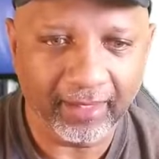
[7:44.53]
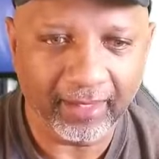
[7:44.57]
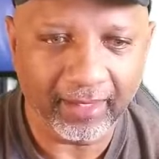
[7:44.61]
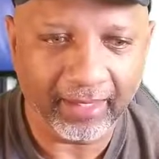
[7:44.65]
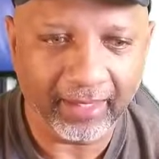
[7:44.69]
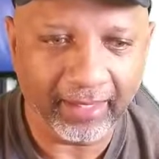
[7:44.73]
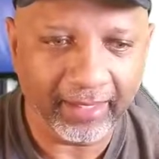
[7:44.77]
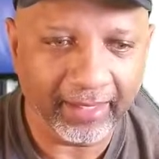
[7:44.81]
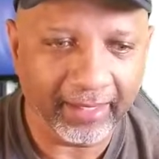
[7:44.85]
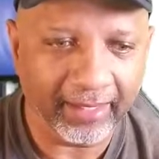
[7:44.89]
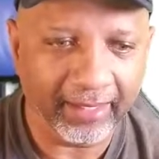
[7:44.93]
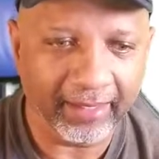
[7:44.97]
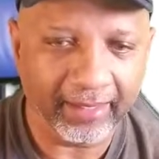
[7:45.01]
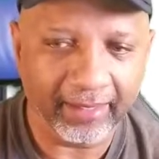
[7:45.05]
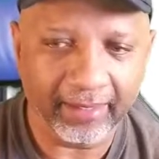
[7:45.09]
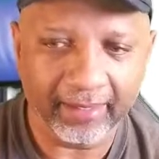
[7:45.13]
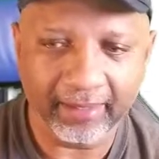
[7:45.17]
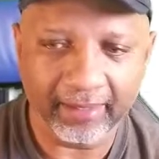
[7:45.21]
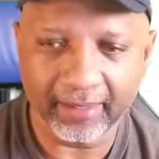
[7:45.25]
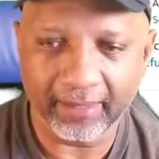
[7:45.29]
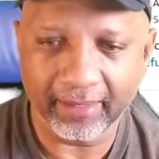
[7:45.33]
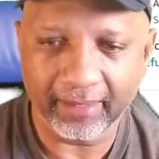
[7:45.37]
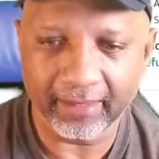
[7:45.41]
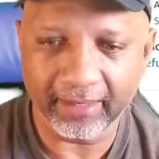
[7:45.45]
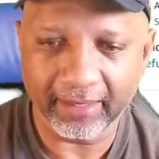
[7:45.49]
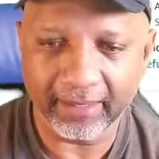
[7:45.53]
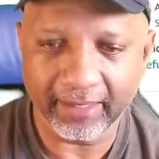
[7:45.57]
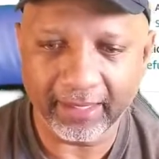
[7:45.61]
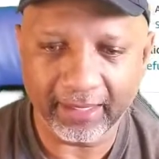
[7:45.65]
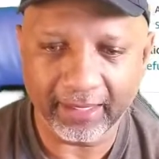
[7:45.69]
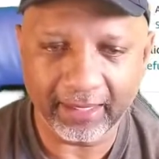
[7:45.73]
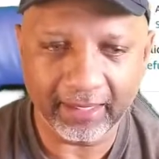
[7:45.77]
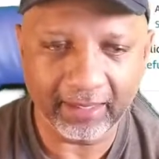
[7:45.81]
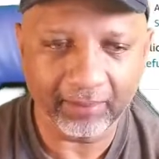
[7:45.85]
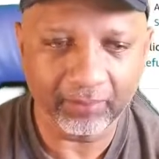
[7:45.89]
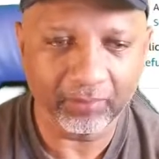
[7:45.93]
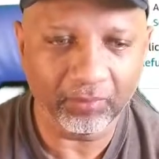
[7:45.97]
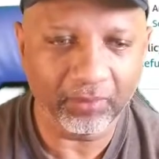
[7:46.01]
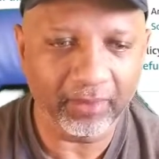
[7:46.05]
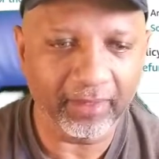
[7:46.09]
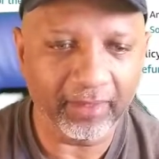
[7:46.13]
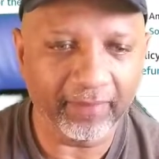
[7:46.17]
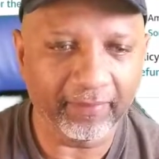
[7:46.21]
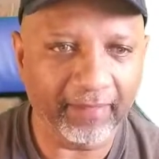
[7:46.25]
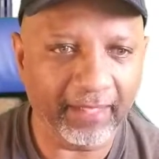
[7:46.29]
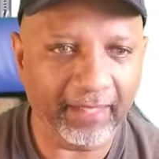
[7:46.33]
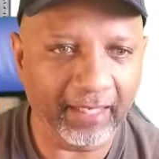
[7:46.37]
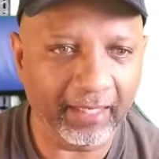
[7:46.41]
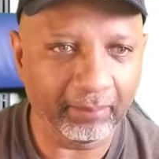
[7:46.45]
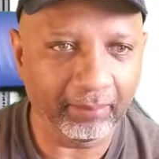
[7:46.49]
and it came
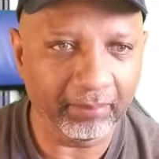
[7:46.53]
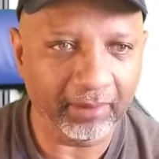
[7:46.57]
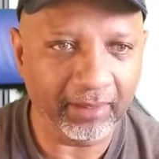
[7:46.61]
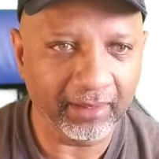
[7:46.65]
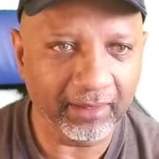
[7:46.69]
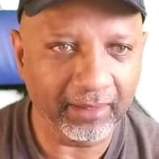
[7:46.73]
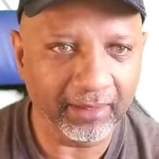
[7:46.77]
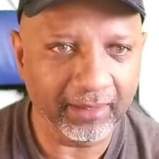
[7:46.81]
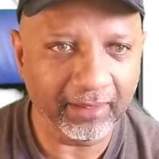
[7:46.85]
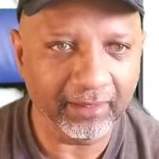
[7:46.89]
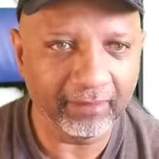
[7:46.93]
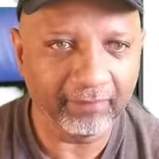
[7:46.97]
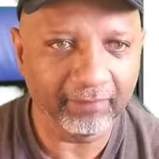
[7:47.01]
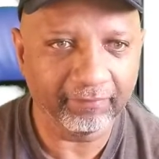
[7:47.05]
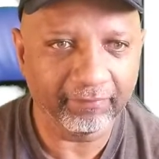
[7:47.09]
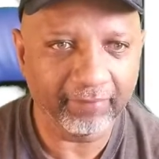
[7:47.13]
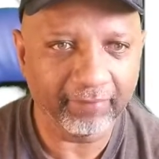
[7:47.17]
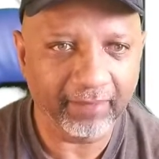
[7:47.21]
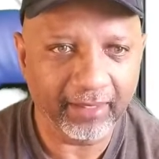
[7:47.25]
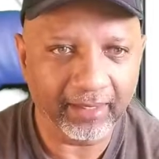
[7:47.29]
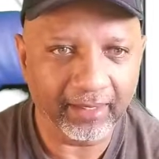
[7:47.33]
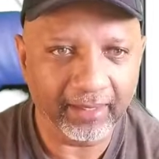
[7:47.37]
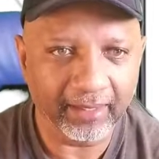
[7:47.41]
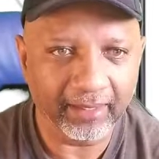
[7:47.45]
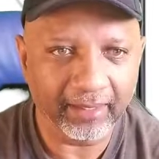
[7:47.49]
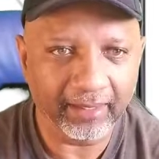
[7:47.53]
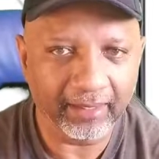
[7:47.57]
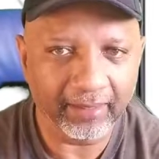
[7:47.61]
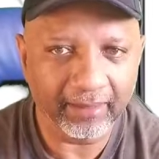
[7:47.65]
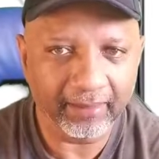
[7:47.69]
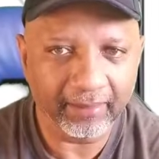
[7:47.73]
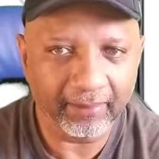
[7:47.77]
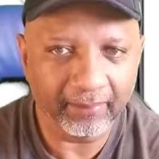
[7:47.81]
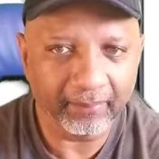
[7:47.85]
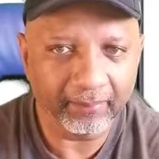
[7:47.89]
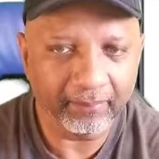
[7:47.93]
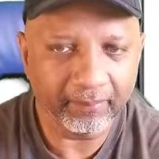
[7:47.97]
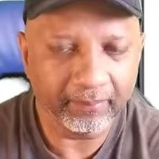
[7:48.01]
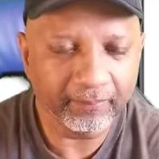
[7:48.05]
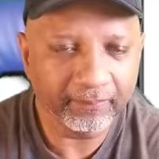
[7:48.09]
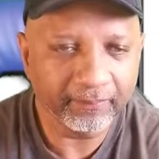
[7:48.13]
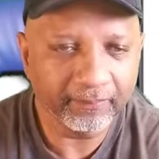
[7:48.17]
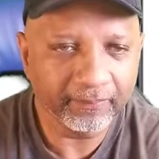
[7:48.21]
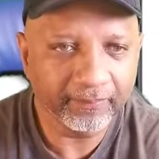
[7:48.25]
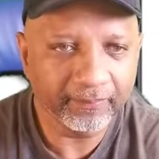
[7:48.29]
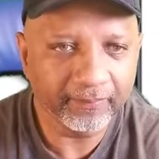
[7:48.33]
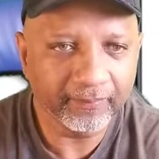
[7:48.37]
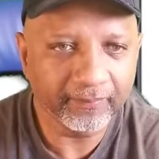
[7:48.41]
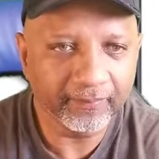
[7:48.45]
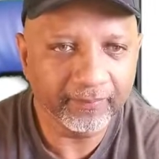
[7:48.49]
with, I believe, a
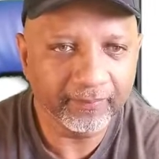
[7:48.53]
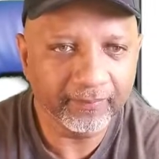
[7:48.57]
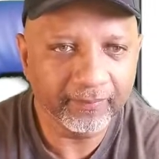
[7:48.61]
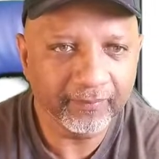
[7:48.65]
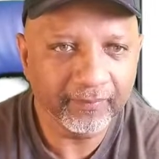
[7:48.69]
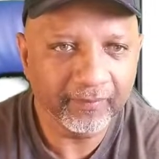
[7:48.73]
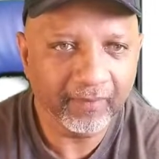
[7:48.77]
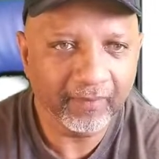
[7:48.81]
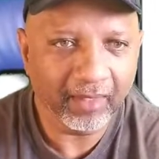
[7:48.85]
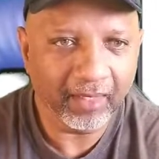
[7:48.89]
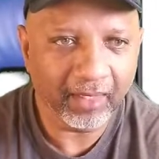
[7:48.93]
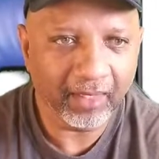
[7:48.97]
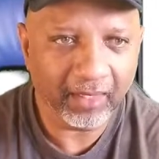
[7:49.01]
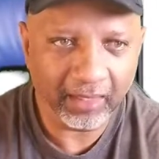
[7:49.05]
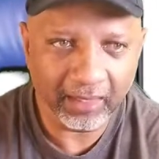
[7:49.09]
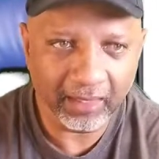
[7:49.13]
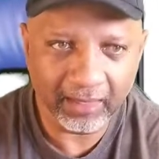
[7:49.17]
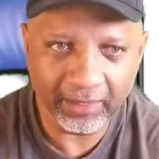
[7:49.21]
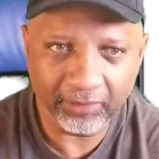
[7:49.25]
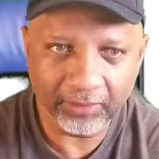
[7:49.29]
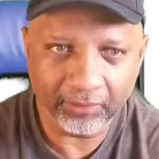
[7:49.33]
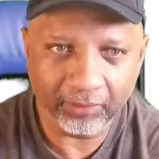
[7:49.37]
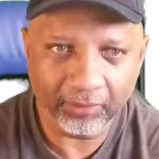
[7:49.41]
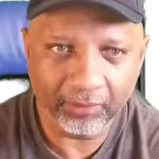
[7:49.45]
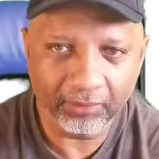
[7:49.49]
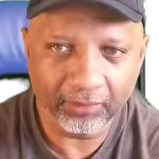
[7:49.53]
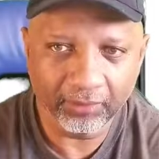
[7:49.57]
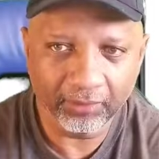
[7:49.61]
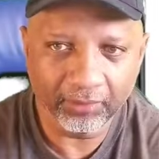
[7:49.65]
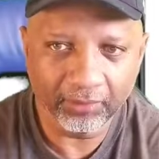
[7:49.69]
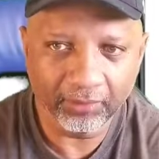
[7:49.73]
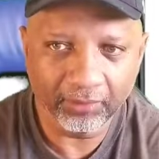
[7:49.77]
leader,